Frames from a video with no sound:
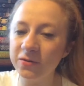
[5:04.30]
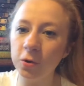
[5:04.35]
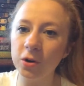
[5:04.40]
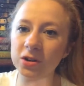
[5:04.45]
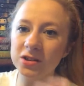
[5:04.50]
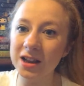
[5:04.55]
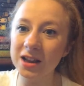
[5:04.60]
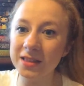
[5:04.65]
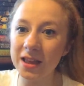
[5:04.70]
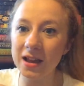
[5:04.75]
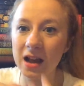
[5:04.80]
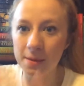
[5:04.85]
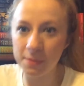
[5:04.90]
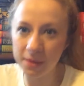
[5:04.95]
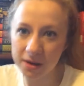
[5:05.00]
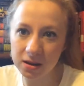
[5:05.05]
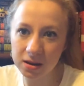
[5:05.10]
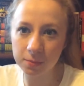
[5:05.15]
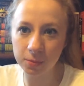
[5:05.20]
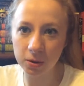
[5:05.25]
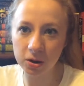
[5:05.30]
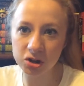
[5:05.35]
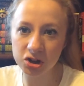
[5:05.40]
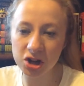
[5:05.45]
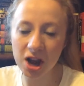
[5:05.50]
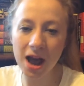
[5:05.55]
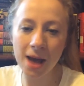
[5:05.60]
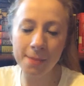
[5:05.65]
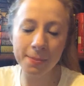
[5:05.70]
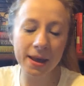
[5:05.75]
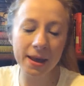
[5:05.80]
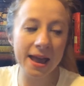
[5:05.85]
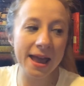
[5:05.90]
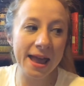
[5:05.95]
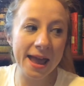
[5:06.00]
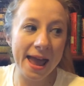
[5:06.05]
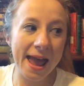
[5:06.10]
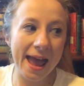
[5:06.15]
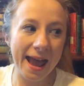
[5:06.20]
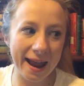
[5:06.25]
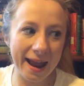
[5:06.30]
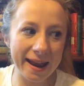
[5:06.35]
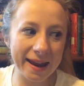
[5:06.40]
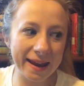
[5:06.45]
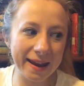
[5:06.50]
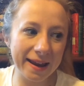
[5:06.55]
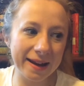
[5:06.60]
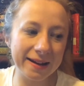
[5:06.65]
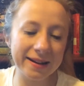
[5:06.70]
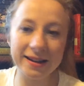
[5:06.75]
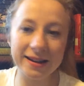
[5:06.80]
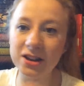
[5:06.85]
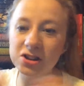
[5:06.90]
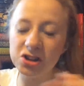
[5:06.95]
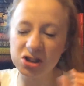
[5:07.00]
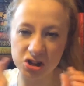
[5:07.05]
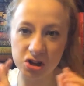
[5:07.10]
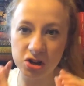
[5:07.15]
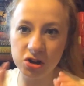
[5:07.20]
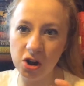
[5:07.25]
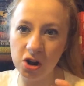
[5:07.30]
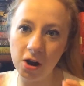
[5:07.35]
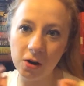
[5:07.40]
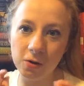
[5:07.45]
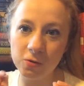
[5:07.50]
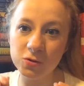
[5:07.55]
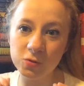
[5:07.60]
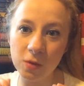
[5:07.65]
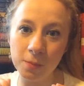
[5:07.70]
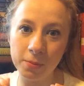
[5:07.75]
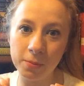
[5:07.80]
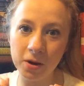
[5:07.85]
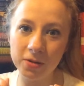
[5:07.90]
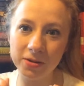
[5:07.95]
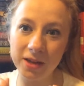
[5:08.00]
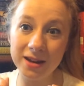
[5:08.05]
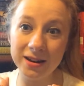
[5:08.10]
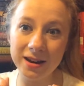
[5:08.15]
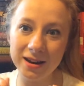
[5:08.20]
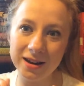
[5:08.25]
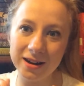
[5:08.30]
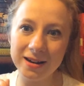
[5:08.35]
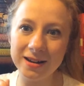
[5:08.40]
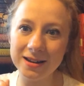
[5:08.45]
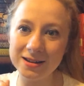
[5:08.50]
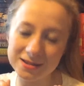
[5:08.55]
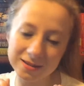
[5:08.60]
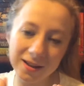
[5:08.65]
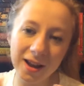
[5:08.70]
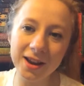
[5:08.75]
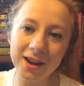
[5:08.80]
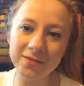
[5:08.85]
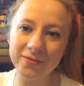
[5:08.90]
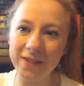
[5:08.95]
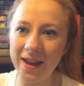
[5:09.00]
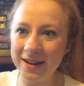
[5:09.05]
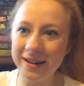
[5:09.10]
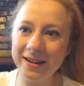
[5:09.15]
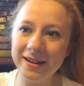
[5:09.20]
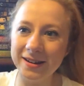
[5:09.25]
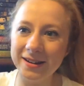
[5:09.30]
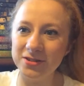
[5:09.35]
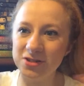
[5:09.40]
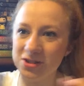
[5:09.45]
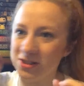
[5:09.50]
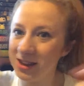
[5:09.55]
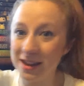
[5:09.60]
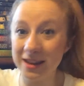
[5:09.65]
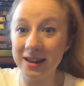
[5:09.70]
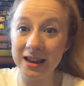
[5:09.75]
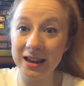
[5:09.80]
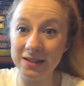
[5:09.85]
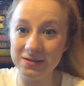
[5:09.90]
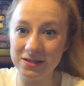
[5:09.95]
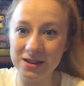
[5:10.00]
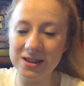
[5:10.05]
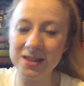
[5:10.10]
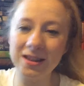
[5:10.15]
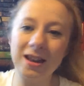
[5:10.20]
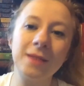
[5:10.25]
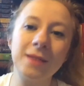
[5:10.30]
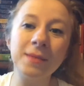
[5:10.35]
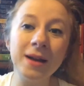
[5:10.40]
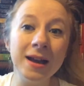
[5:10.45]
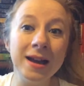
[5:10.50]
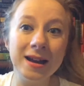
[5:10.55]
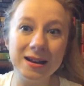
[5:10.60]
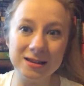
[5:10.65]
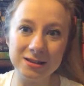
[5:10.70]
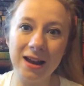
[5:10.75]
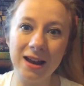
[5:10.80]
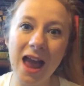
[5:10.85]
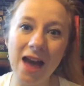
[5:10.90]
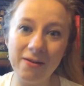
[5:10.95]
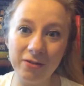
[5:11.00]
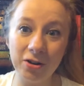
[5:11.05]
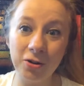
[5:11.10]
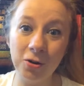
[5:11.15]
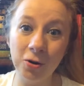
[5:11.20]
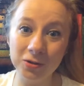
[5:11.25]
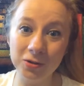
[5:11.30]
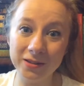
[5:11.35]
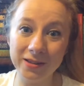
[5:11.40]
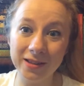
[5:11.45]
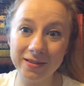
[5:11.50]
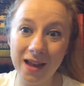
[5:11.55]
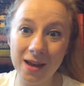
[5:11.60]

for. It's like they come into the bookshop, and he just knows what book they need in his life, and he just like gives it to them. So I have it on hold at the